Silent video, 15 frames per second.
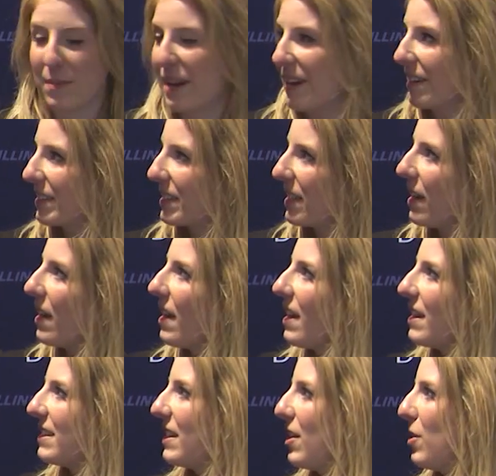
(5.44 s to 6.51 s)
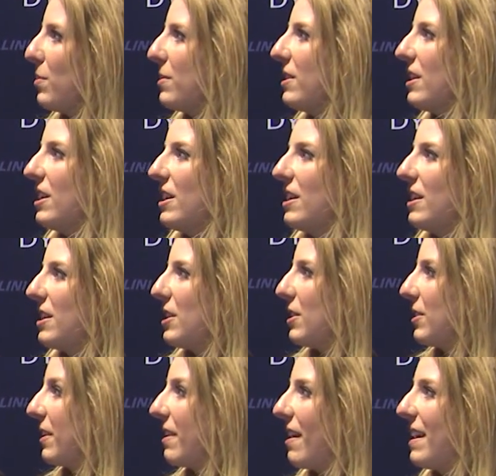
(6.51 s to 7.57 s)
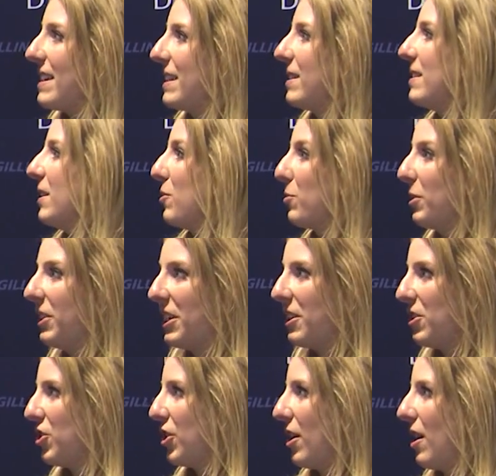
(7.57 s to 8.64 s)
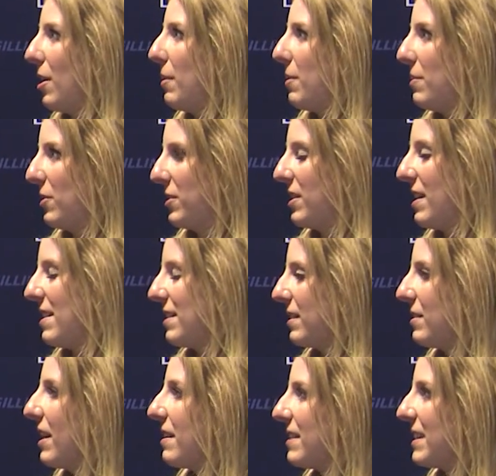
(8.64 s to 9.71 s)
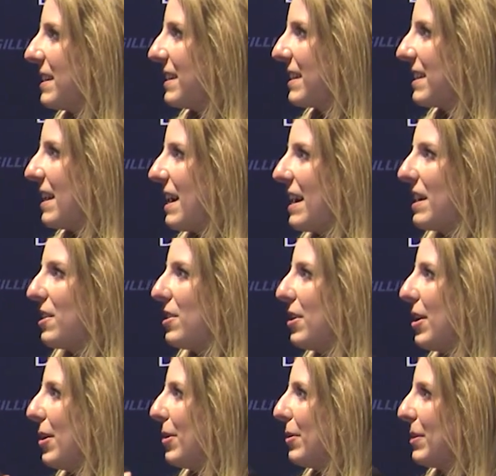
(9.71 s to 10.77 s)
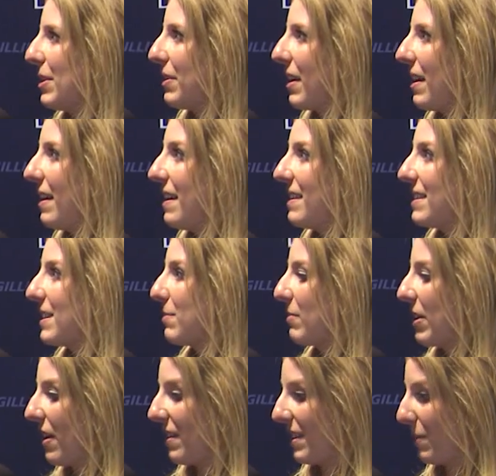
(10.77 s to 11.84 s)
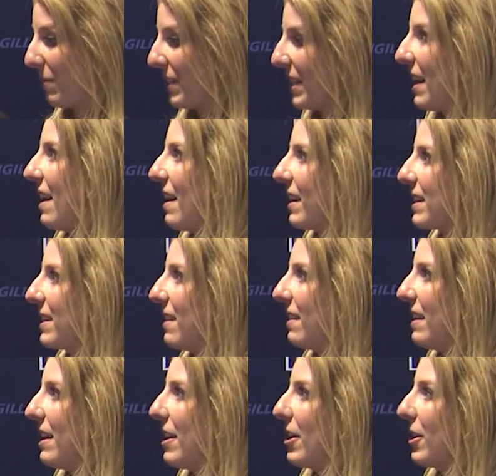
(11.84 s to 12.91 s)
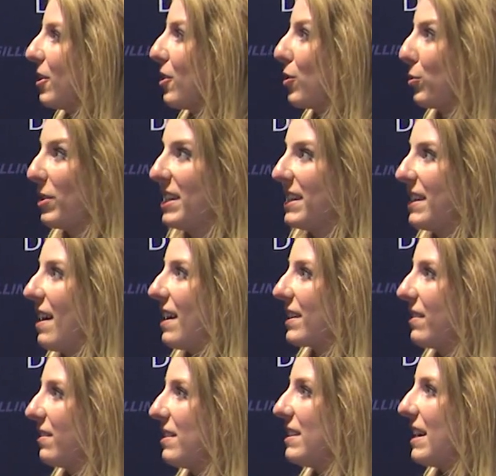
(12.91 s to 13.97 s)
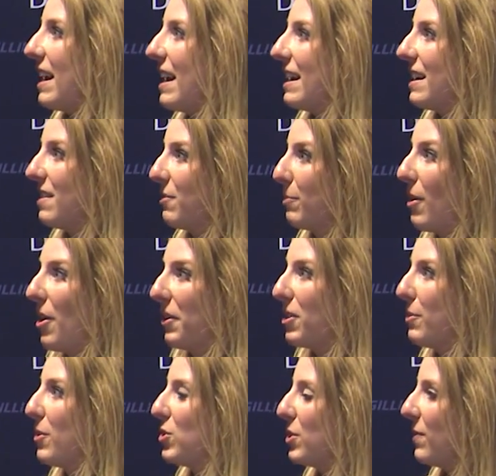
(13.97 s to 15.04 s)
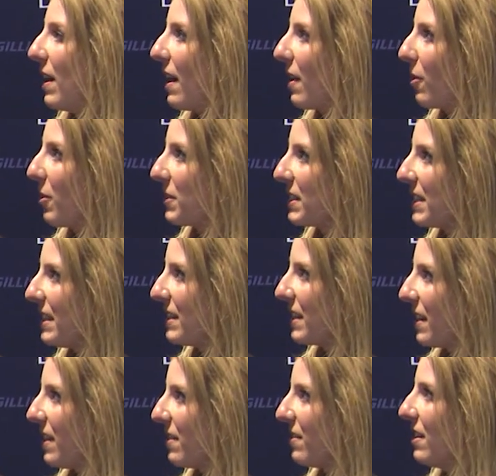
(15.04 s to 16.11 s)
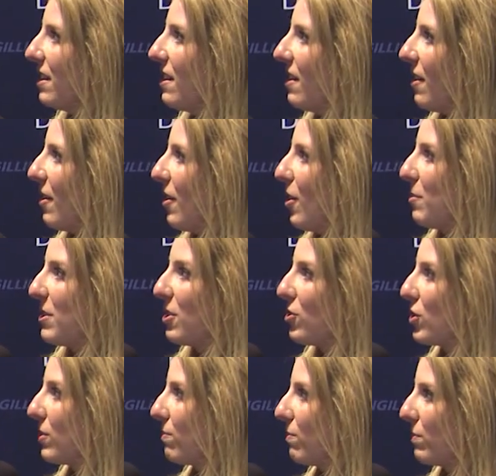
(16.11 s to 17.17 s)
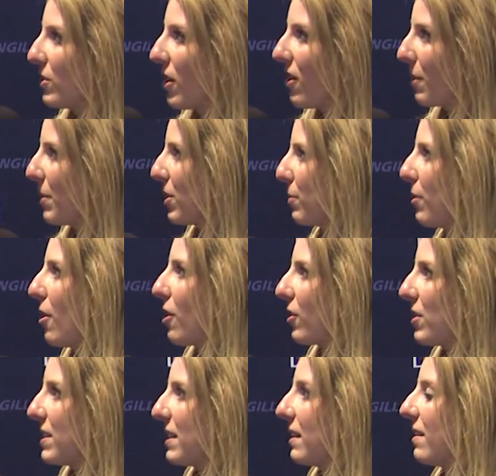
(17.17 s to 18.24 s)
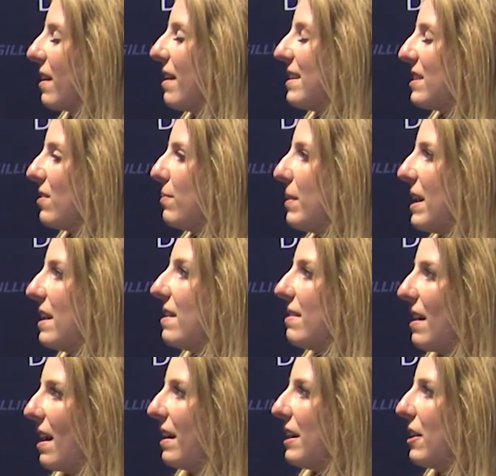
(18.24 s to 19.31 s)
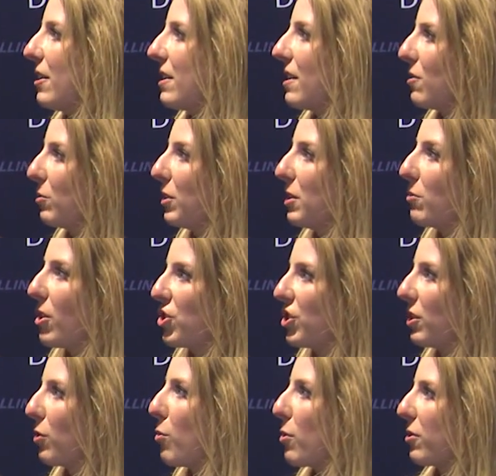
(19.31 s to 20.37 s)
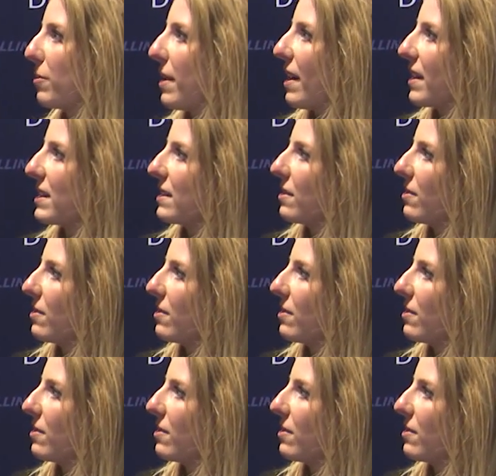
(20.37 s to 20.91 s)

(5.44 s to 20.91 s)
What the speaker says: Banks. Tim, the guys did a really good job at Middle Tennessee State. You know, you guys got some sacks in there, 3 sacks on the day, and probably the most you've had all season. You know, talk about the progress the guys have made in that area and really rushing the quarterbacks.